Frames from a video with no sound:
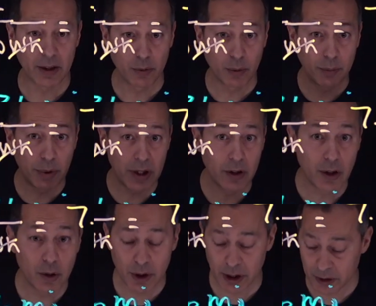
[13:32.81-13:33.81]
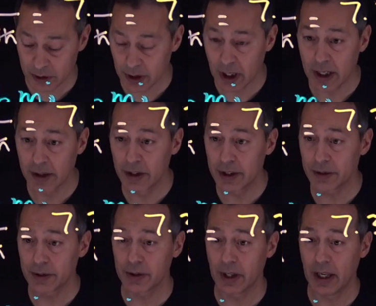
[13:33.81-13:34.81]
would be the units on
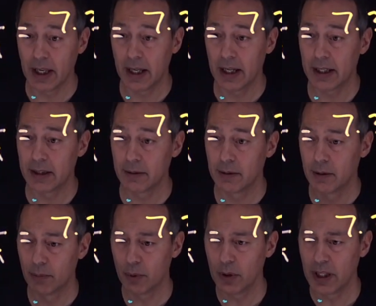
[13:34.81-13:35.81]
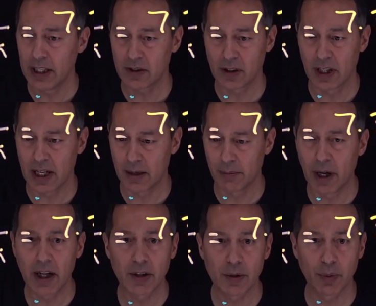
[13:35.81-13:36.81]
this. And boy, that's a lot of
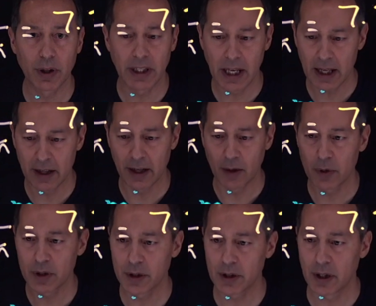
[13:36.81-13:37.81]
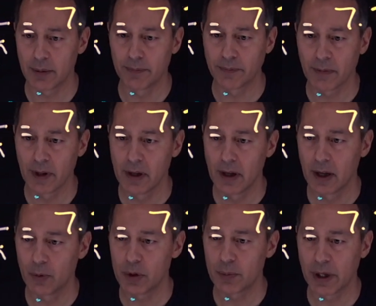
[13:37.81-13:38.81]
miles per gallon. I wish
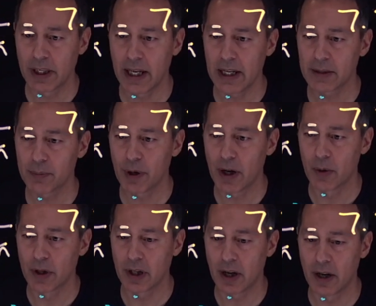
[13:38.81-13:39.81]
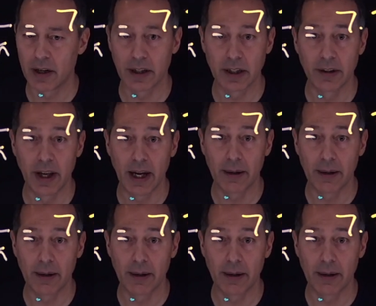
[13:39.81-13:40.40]
my gas-powered car did that.